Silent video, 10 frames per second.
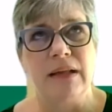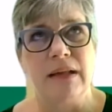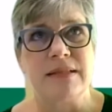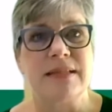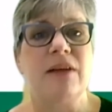
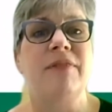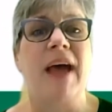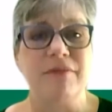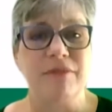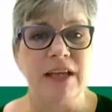
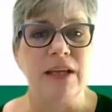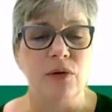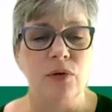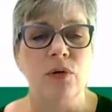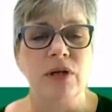self-advocate
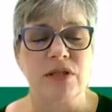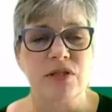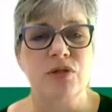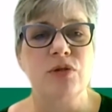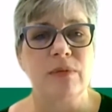or a
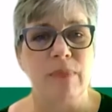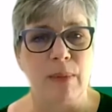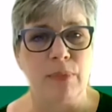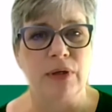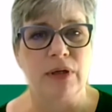student
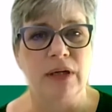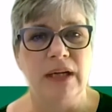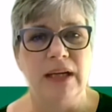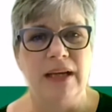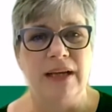member,
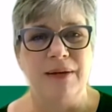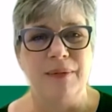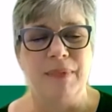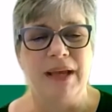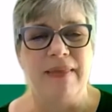
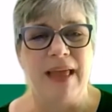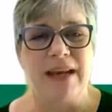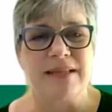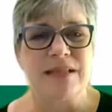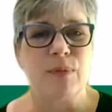and
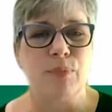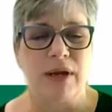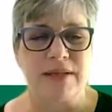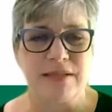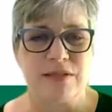that is in the
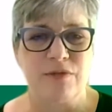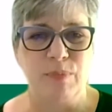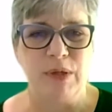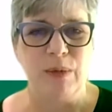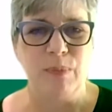process of
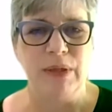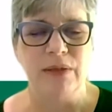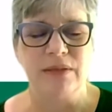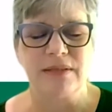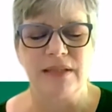being
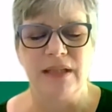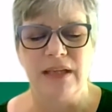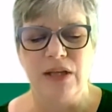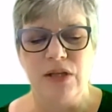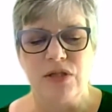built.
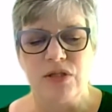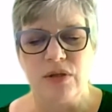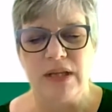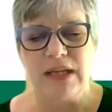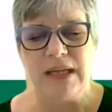So
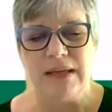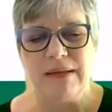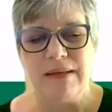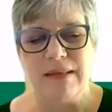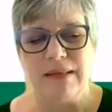the
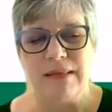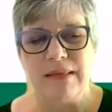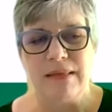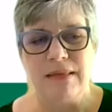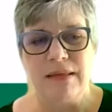
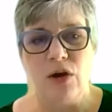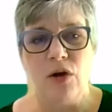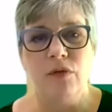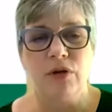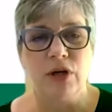
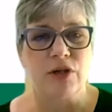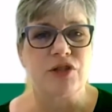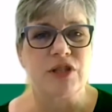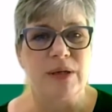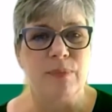
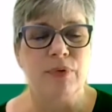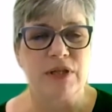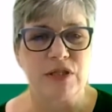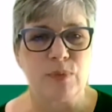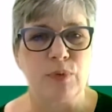overarching
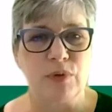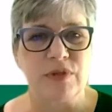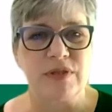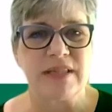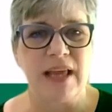
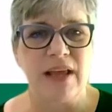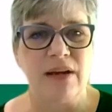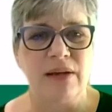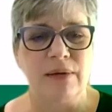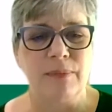principles that
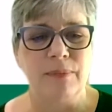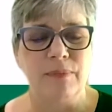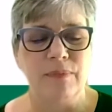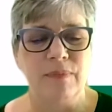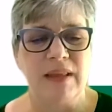
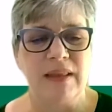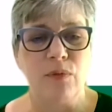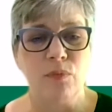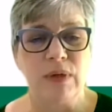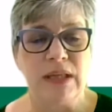they
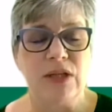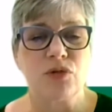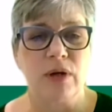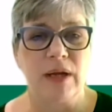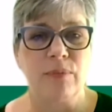really
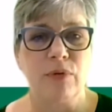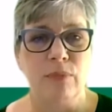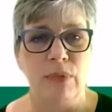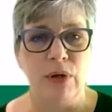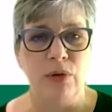try and
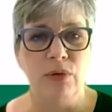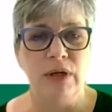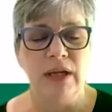promote